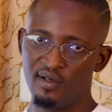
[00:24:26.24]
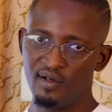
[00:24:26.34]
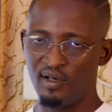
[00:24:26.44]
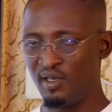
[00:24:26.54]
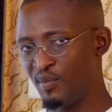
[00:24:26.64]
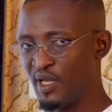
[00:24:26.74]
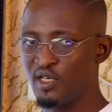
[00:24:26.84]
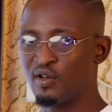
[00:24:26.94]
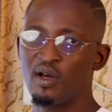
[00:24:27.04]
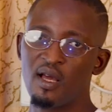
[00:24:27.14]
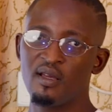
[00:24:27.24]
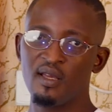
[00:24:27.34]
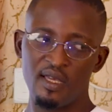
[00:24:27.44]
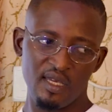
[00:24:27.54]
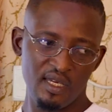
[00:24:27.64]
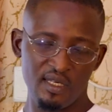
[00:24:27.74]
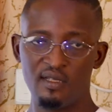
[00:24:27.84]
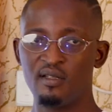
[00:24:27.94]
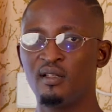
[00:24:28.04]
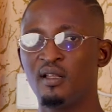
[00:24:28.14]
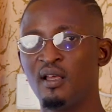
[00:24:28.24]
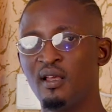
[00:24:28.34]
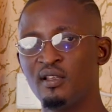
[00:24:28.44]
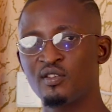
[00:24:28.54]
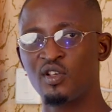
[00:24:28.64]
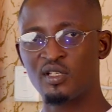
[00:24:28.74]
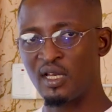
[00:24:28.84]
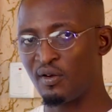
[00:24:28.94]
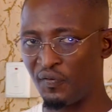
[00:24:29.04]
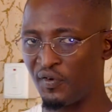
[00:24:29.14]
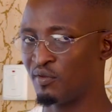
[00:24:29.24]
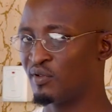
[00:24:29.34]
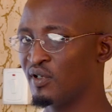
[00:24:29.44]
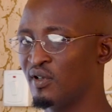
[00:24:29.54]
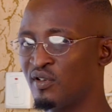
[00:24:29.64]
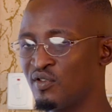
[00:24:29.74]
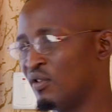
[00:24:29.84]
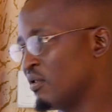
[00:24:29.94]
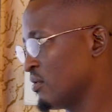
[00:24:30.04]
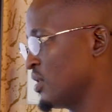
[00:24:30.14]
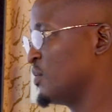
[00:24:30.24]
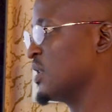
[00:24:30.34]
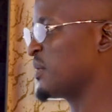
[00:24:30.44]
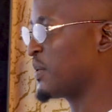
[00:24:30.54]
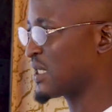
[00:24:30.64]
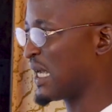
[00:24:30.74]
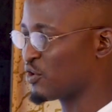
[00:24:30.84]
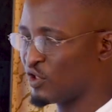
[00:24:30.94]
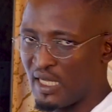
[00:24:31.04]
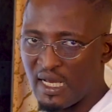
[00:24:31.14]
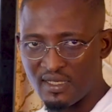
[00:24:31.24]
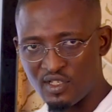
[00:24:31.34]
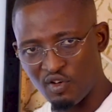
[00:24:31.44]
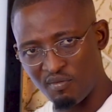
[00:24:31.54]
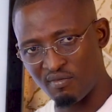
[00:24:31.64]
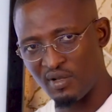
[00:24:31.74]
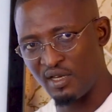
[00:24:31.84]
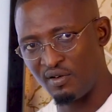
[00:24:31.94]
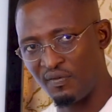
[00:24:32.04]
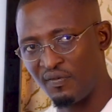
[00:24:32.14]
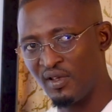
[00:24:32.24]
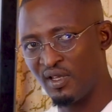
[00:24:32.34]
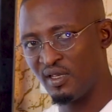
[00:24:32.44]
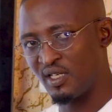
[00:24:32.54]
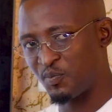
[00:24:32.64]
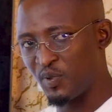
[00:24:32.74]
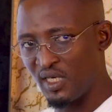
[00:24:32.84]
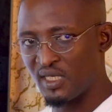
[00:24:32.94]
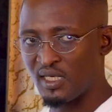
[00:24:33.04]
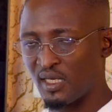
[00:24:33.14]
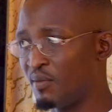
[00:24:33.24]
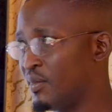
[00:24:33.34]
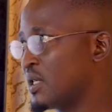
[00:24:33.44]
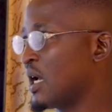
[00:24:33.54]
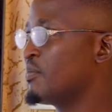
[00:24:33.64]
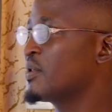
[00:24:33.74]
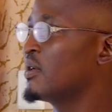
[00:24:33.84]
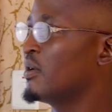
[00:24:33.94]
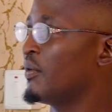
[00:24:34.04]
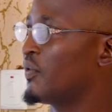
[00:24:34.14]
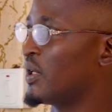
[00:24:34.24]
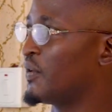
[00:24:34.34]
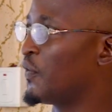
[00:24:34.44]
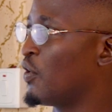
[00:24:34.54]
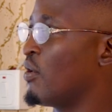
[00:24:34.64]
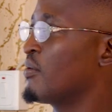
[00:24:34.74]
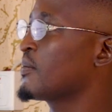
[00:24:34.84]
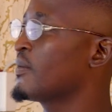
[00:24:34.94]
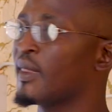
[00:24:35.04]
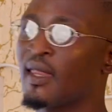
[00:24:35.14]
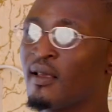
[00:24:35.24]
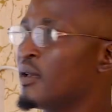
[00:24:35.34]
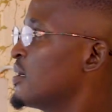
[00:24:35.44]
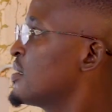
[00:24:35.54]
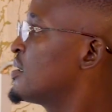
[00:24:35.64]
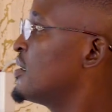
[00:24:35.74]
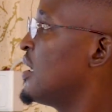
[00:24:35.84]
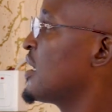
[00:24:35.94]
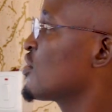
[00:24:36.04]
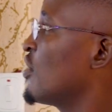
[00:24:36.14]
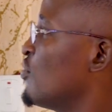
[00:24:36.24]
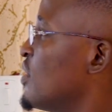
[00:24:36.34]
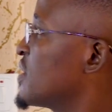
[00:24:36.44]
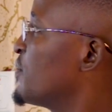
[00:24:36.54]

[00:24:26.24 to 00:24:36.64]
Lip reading: or a medical in such kind of field. So it means the person actually had some kind of experience that can be tagged. 34. She has always